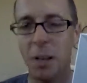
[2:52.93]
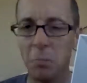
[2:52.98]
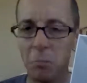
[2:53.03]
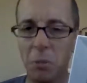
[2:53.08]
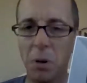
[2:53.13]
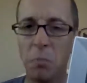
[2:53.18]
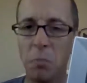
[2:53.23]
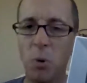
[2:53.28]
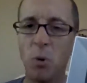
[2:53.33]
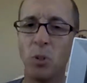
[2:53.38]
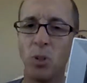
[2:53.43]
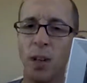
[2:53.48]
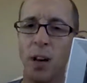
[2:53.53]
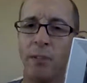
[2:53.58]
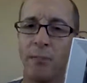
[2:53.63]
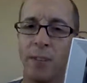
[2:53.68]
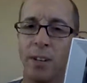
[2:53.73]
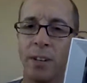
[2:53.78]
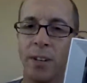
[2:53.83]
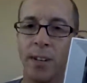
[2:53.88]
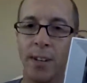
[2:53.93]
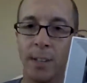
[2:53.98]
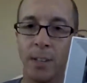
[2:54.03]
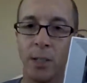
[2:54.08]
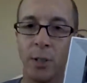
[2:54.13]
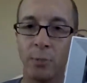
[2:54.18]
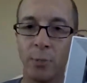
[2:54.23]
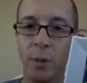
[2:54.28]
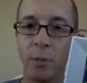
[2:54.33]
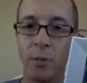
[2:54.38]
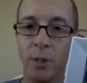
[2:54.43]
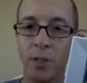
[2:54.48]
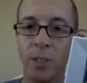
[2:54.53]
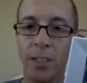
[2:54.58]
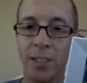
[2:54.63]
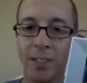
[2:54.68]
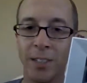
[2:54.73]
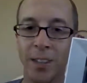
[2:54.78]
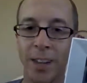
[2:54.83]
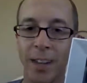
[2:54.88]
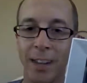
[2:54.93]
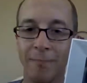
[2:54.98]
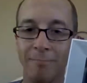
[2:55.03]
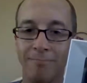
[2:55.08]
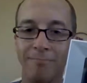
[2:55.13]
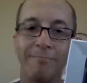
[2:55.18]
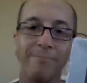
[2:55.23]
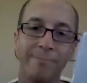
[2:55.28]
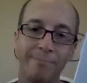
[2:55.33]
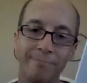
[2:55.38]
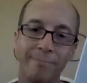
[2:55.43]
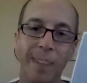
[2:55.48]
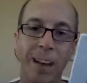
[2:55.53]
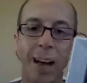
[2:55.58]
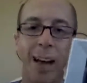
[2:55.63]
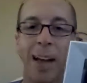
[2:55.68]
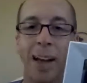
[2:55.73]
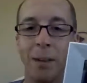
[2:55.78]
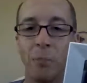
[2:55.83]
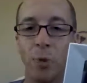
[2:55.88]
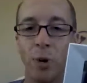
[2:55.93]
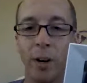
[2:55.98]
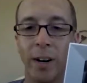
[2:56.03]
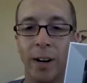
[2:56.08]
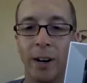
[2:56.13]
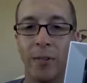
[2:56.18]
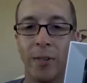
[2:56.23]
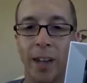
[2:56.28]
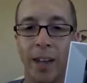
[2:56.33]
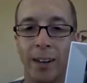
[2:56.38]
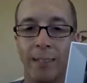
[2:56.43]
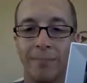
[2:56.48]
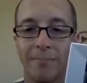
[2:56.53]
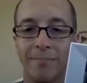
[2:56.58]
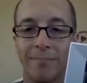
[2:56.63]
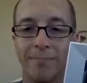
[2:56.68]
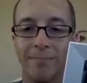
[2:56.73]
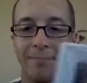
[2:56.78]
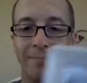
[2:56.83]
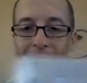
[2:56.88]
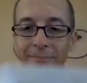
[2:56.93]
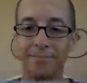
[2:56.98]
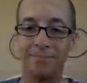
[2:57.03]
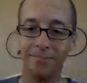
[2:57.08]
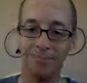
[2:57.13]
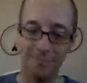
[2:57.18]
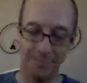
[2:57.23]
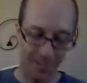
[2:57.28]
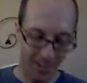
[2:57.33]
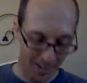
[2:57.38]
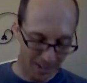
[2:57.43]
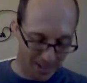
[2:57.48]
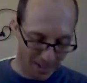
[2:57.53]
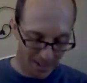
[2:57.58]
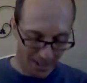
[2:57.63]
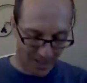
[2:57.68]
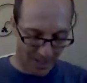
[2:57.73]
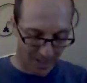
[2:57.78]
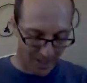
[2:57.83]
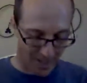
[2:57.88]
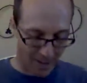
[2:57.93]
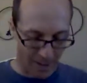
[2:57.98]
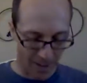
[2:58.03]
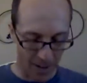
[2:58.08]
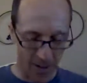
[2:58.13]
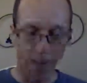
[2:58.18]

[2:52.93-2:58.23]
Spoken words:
But most often in English we would just say, I had more hair then.